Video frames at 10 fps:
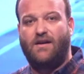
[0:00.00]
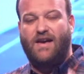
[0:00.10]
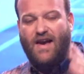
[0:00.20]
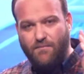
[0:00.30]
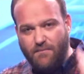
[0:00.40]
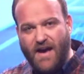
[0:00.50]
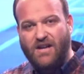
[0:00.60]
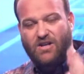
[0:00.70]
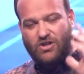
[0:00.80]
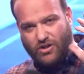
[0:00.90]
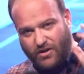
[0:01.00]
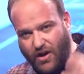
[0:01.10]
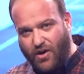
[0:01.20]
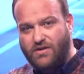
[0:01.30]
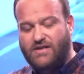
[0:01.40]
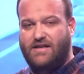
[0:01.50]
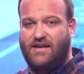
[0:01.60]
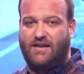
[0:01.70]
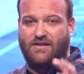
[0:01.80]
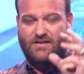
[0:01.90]
and manage those
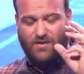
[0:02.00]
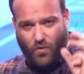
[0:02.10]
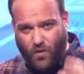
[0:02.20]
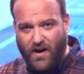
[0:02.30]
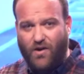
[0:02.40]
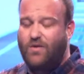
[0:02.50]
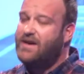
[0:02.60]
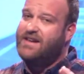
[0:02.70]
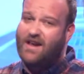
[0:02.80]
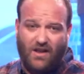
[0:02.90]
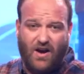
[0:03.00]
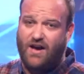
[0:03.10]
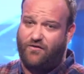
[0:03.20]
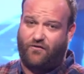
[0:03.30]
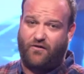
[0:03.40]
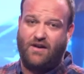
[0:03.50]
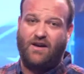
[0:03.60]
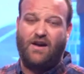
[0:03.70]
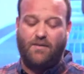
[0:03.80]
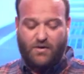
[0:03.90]
things well in our life.
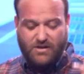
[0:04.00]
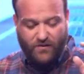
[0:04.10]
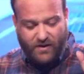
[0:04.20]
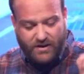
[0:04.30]
Because if we